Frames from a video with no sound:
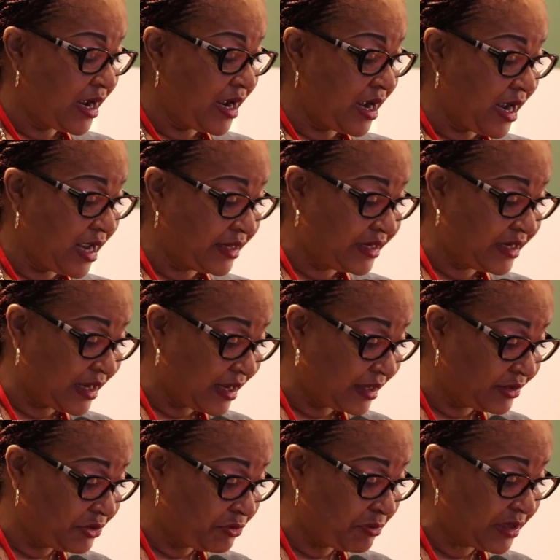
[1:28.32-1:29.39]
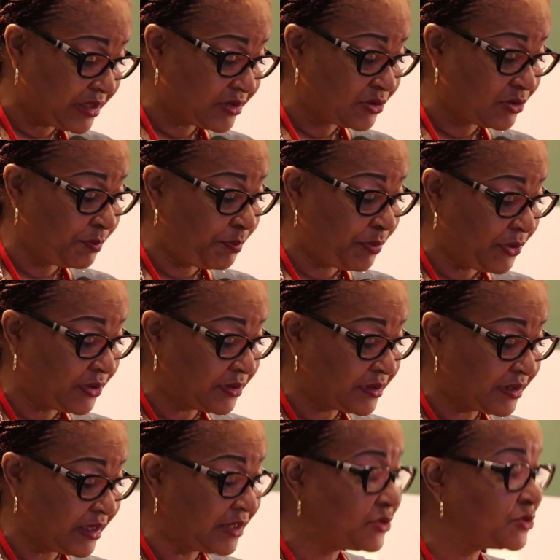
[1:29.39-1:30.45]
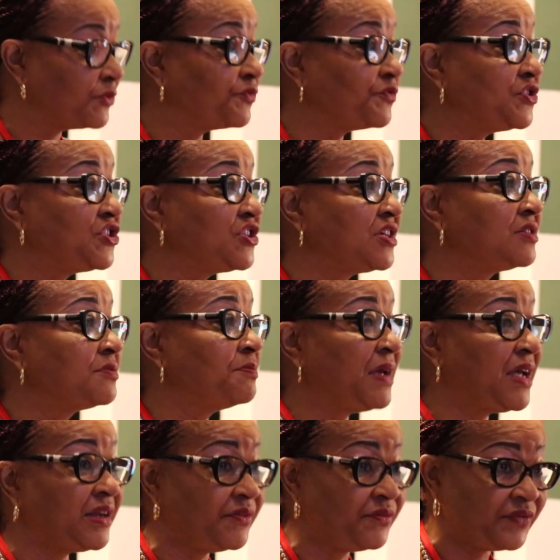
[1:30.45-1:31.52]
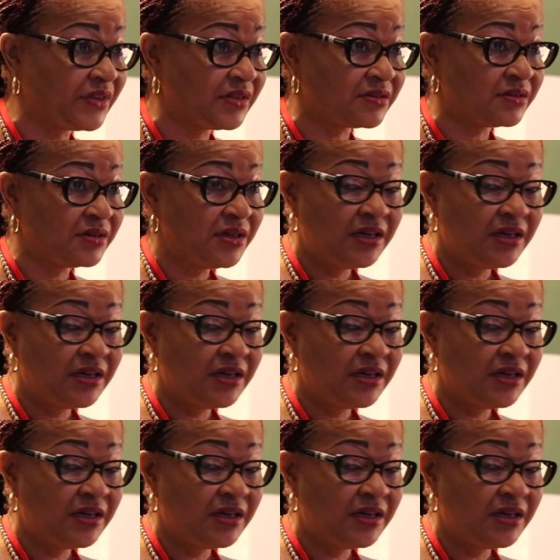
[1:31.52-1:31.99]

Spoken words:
adequate support, and sufficient benefit.